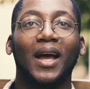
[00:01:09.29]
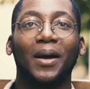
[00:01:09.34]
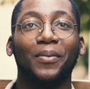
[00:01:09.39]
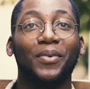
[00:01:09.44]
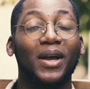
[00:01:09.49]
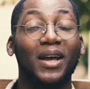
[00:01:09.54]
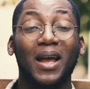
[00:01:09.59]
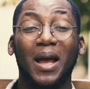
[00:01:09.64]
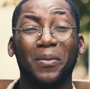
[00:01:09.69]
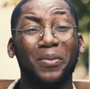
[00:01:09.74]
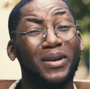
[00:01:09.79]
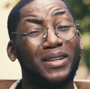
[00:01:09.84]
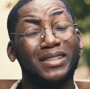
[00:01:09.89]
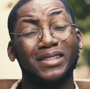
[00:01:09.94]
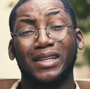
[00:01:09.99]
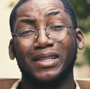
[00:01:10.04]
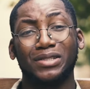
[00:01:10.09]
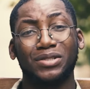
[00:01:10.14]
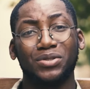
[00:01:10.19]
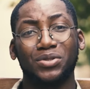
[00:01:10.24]
barely
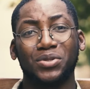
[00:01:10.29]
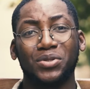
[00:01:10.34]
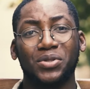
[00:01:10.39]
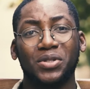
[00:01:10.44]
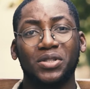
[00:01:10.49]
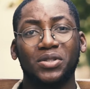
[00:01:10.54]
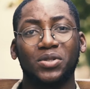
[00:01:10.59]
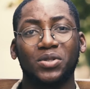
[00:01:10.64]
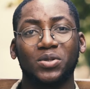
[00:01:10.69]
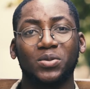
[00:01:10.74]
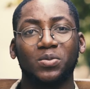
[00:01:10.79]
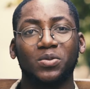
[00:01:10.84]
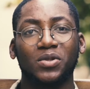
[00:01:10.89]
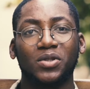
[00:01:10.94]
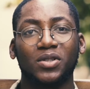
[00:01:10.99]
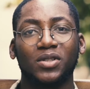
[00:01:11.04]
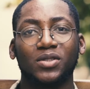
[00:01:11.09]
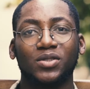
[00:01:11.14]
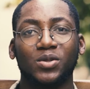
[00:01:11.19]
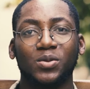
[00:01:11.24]
get into creator's
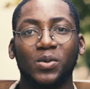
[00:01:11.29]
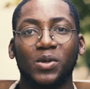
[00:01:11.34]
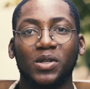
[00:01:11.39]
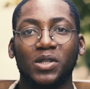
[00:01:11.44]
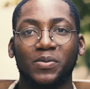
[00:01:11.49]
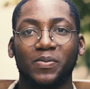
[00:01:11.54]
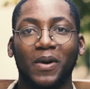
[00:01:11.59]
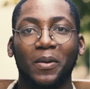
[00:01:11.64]
block, to be honest.